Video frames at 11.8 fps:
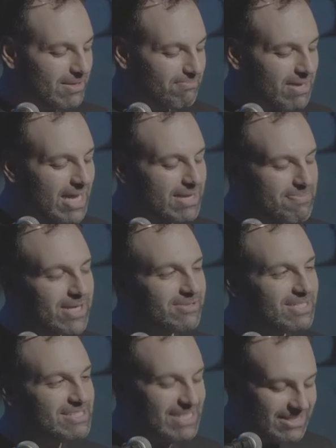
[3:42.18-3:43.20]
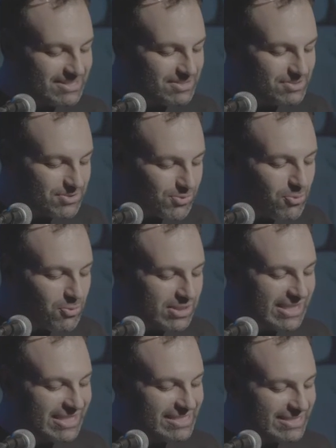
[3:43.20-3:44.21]
my parents sent us to
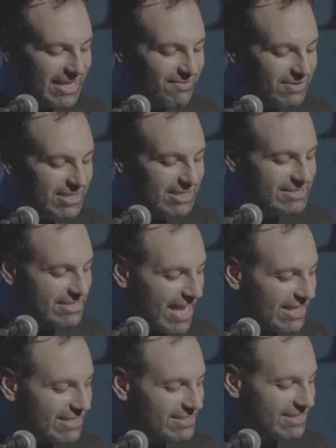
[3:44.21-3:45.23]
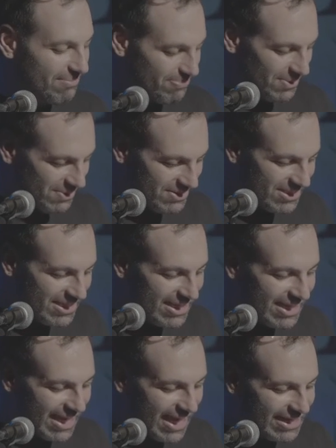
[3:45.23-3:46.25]
school in these coveted status symbols,
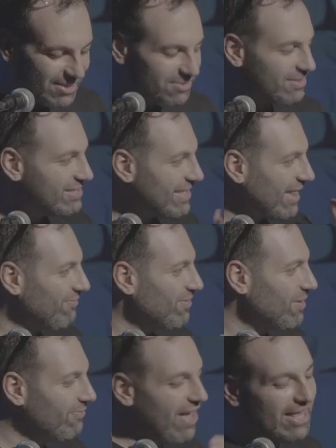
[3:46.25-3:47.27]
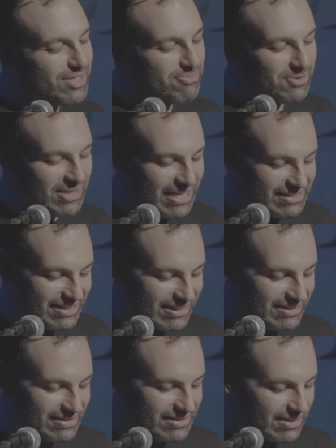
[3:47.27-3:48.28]
and I learned several valuable
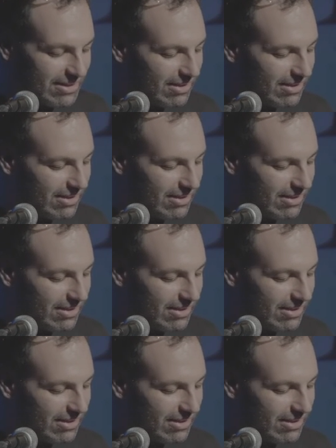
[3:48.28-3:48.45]
lessons.